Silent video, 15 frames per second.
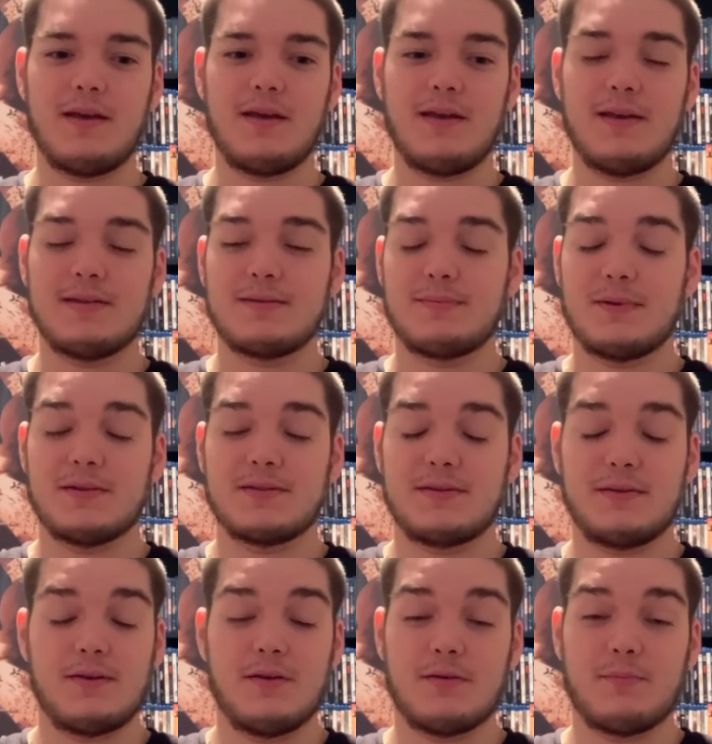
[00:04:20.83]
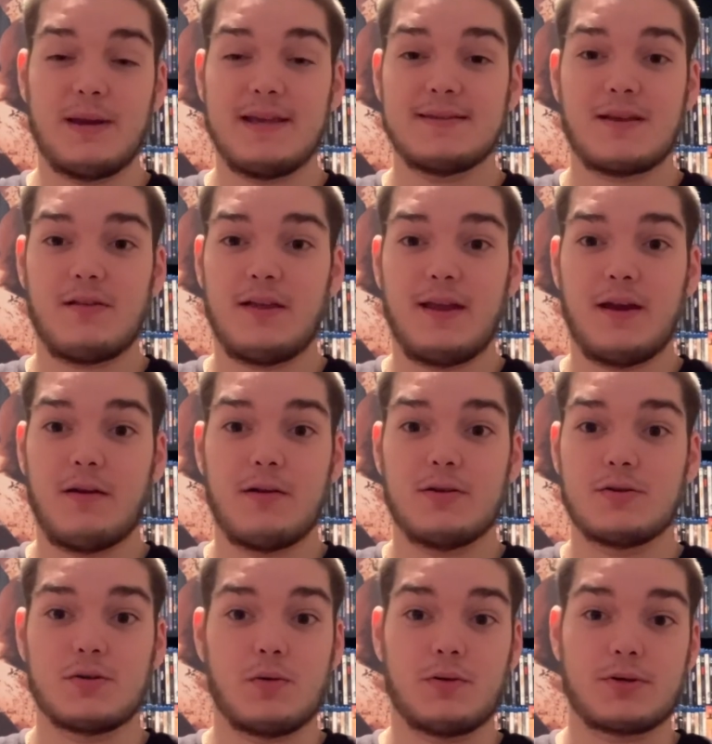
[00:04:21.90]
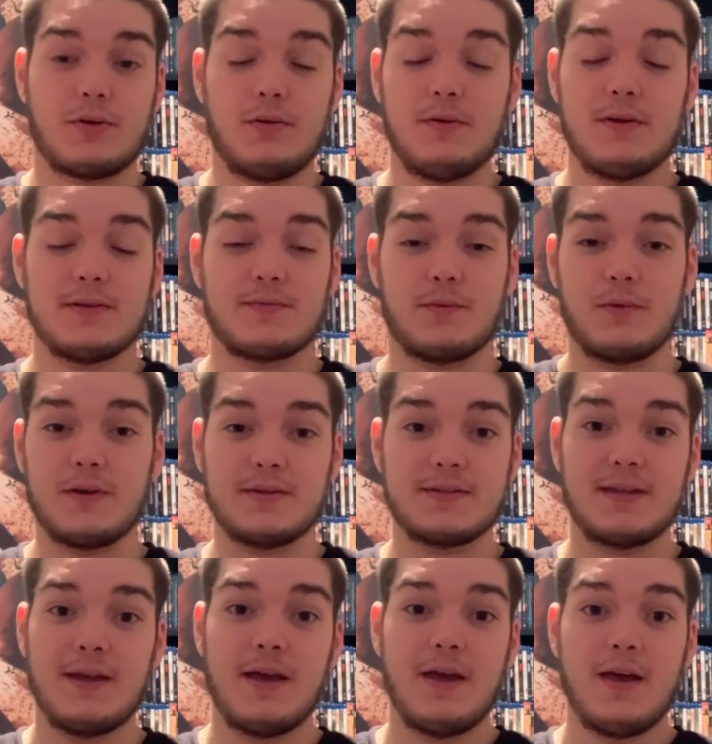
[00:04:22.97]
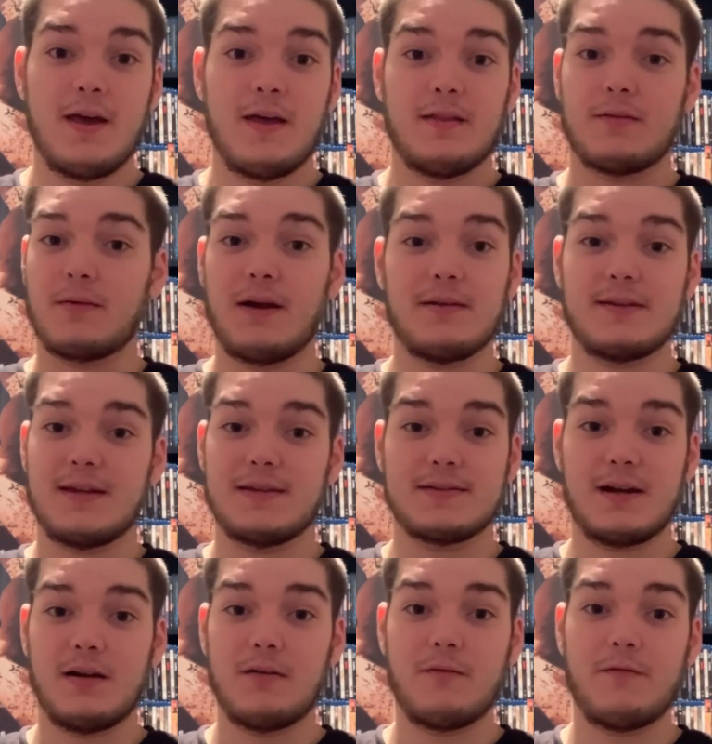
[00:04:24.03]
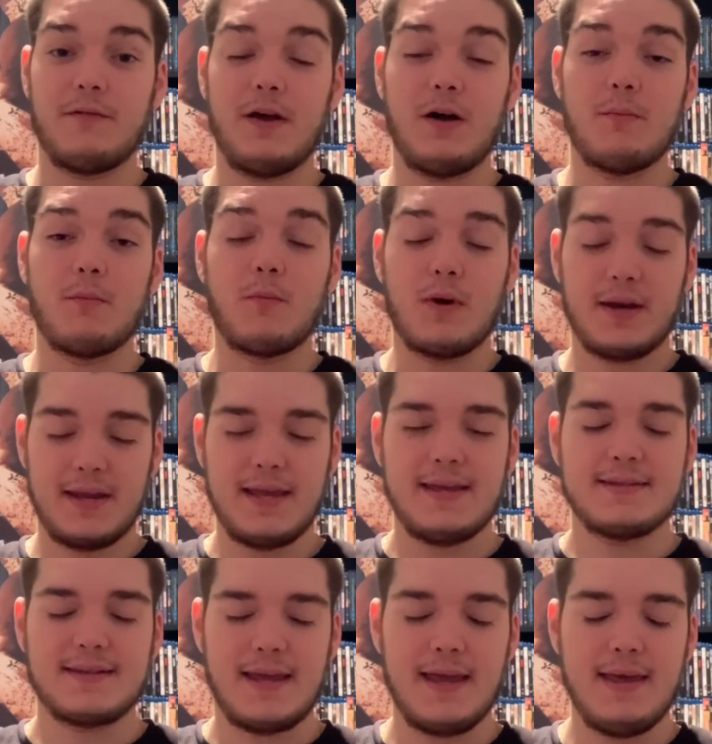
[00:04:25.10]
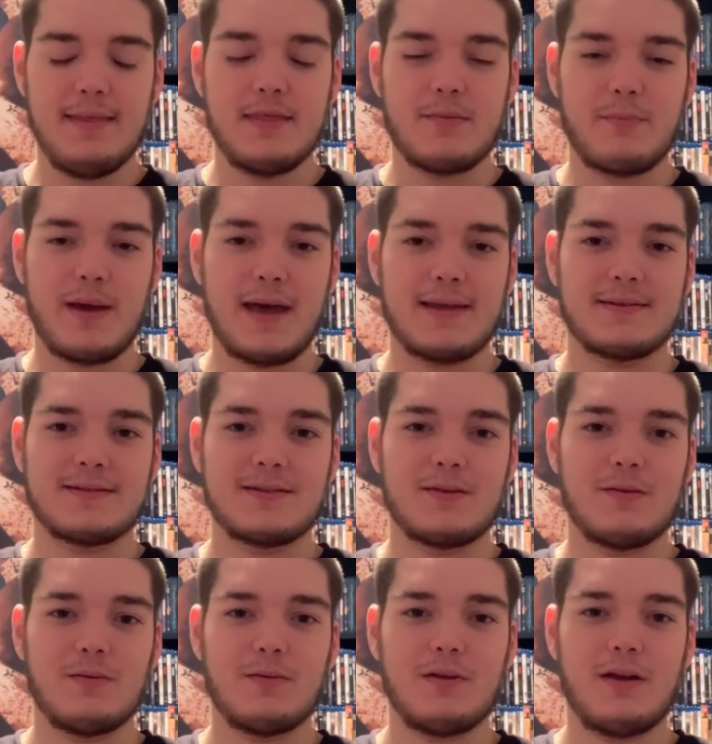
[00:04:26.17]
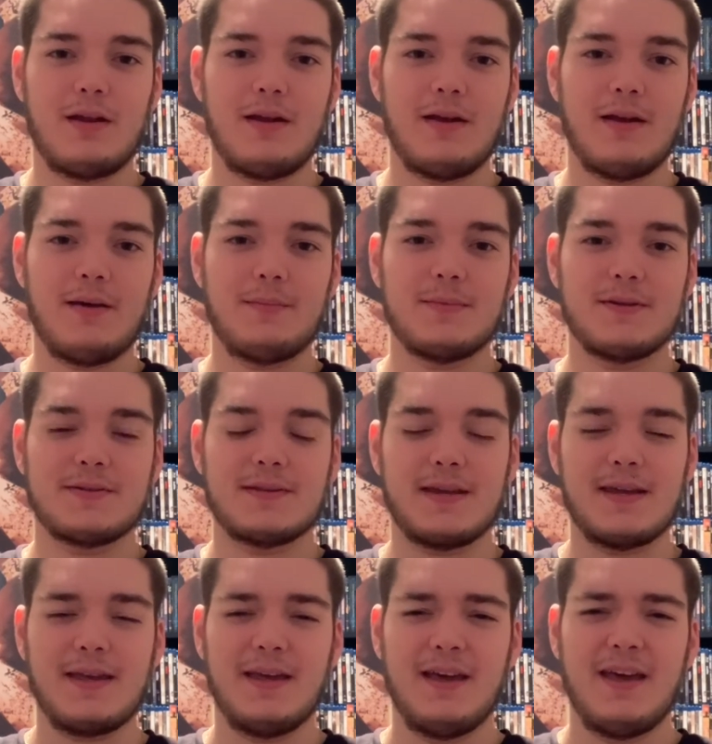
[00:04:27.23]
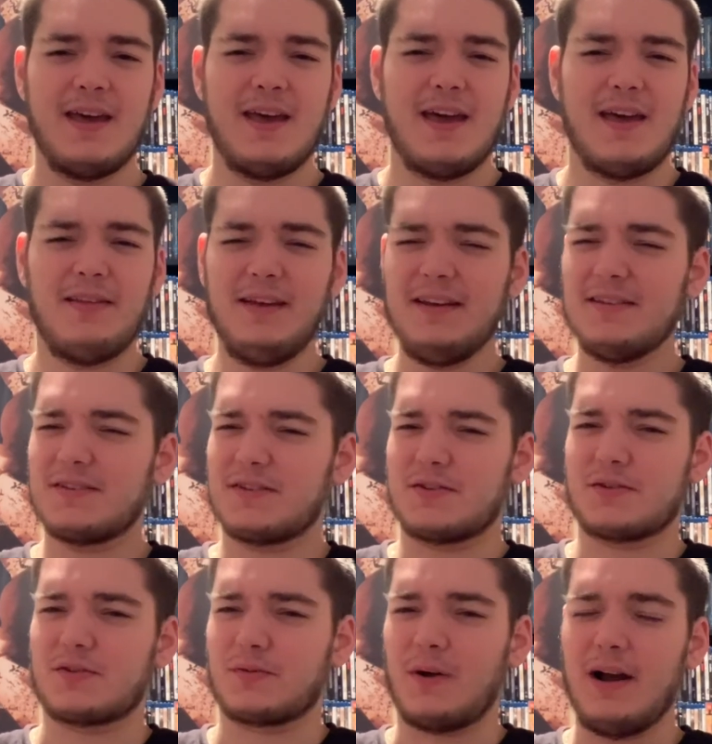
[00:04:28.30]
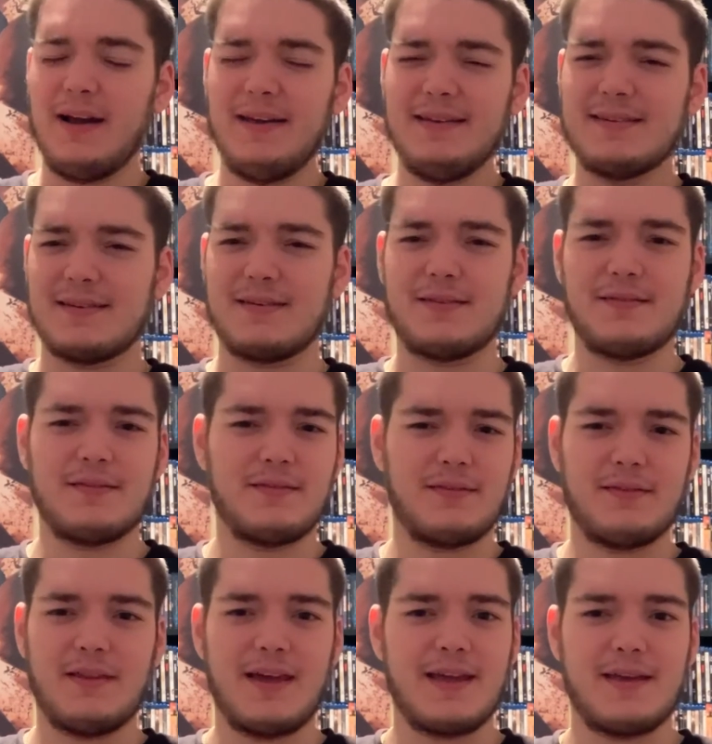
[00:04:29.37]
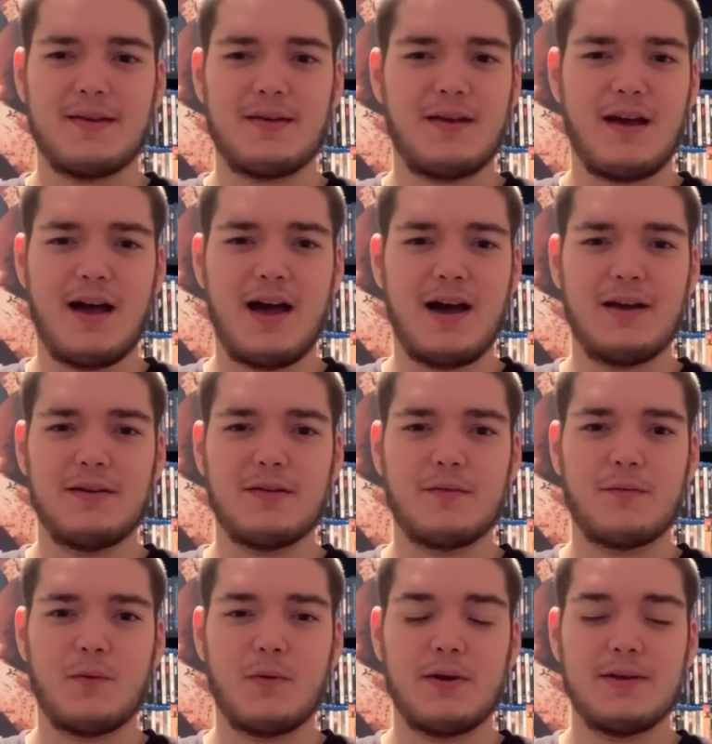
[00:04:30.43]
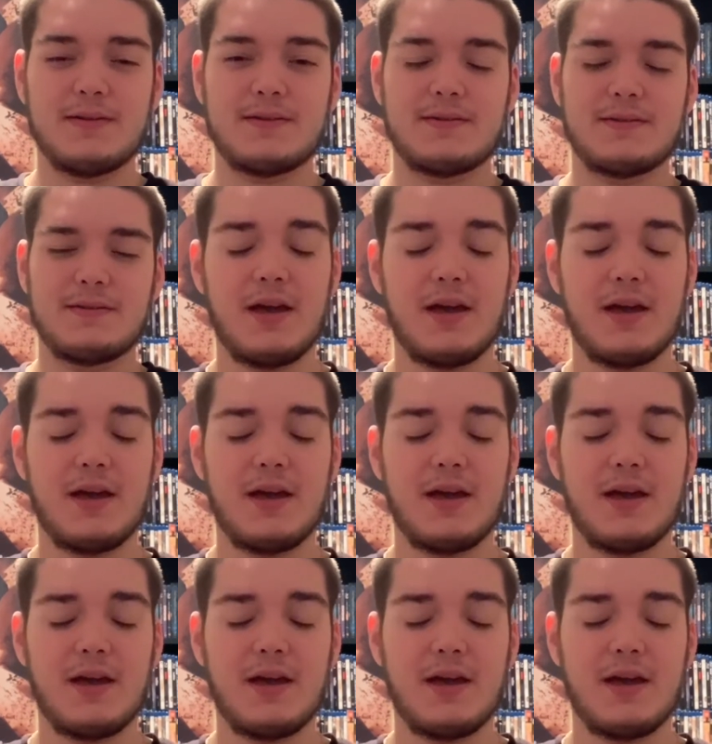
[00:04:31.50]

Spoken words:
It's just, you're basically hearing George Clooney's voice throughout the entire film. When he's in the bat suit, I'm just like, at least try to, like, hide your voice.